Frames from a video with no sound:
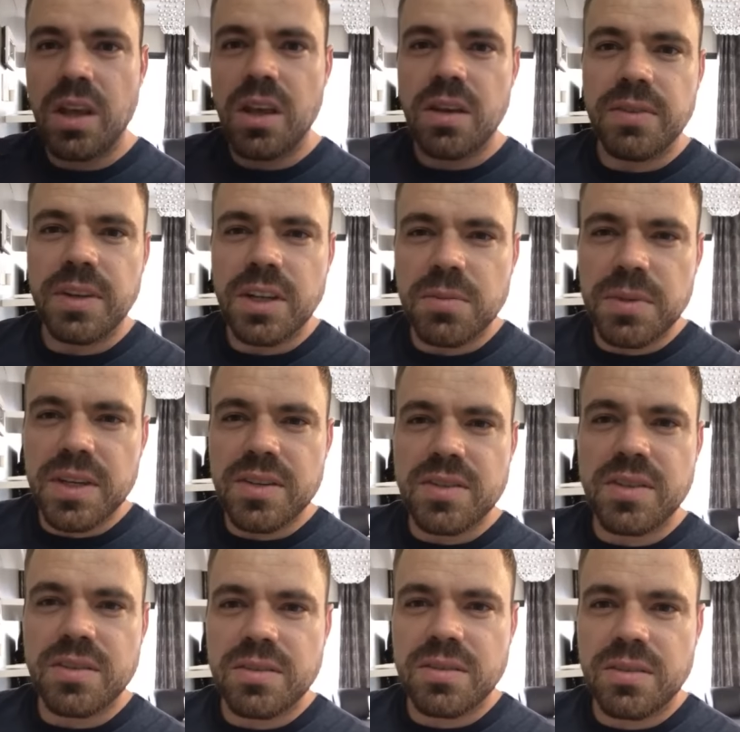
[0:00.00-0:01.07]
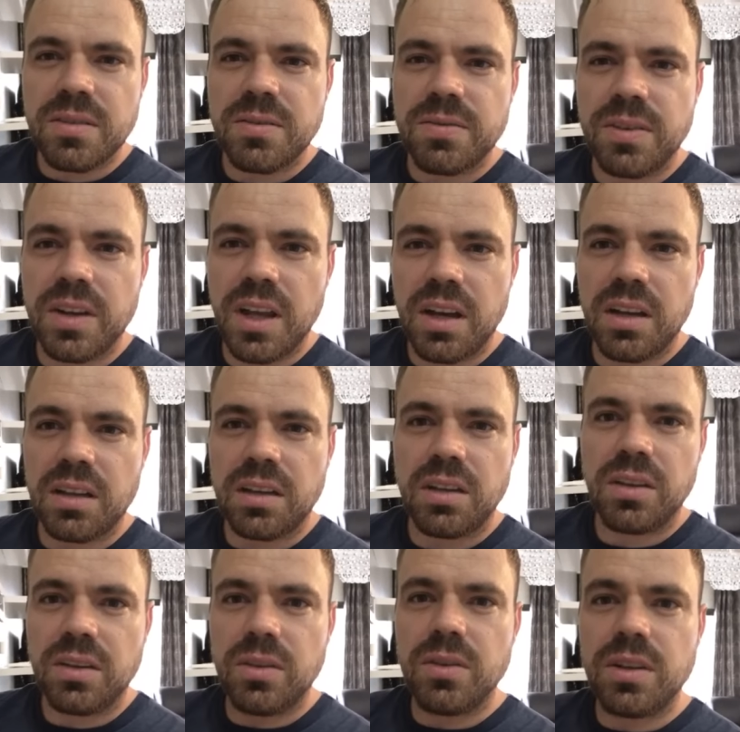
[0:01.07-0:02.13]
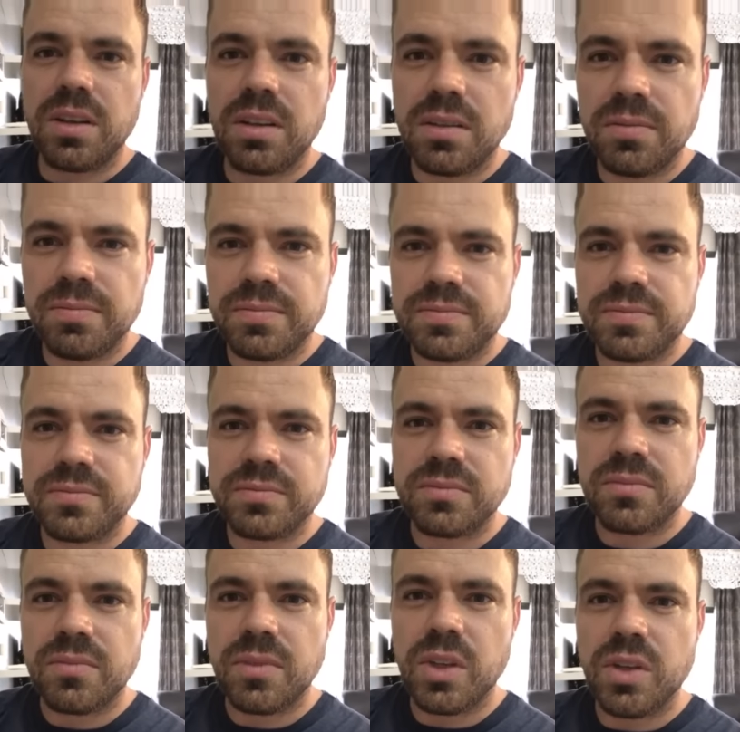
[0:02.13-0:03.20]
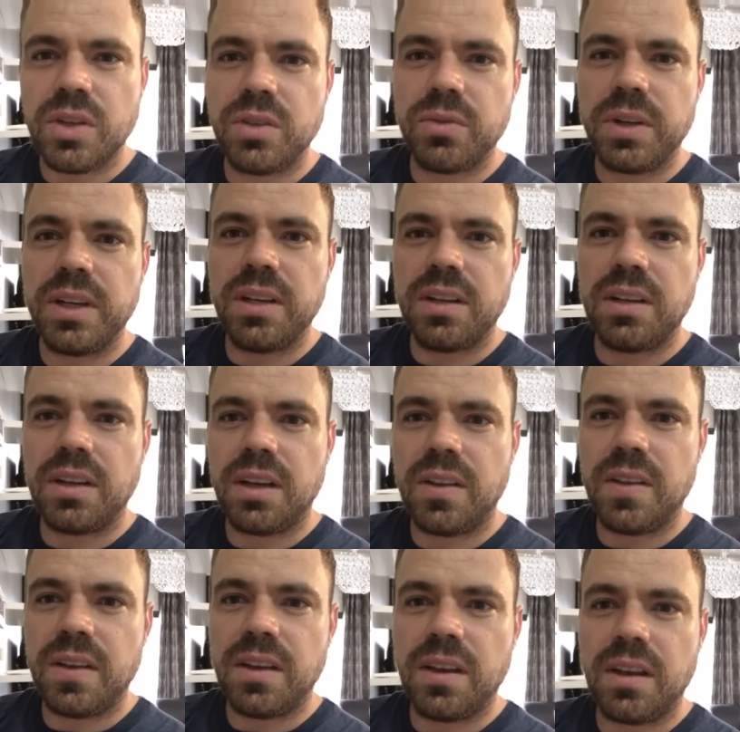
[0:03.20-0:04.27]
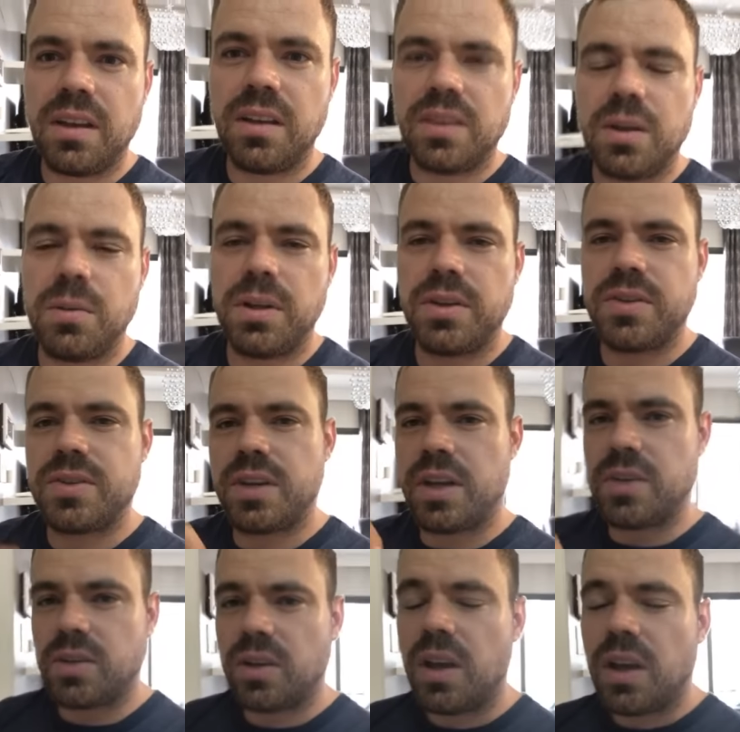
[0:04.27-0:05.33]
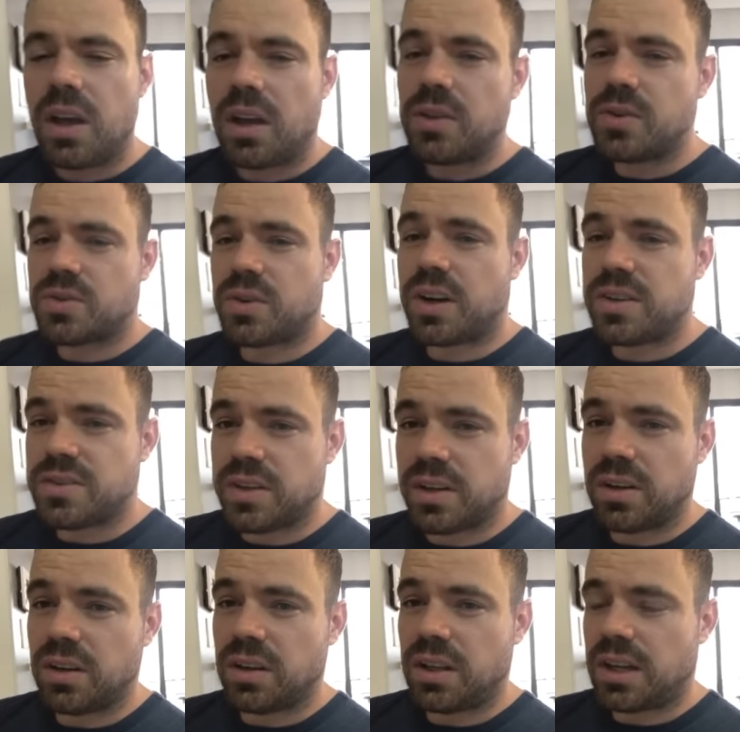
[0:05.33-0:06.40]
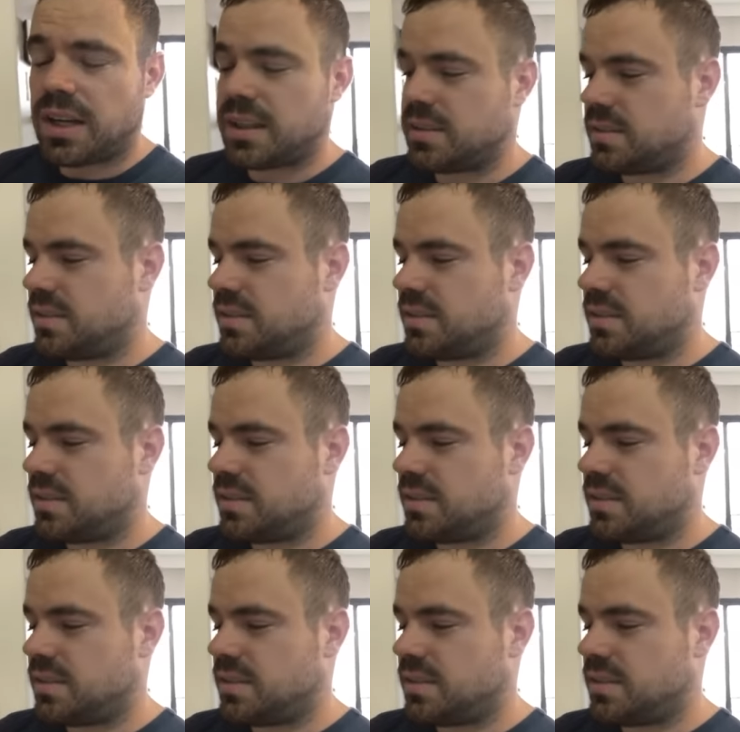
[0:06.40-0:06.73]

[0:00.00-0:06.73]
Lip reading: Vietnamese is phonetic. You can read it, and they will understand you. I use Translator a lot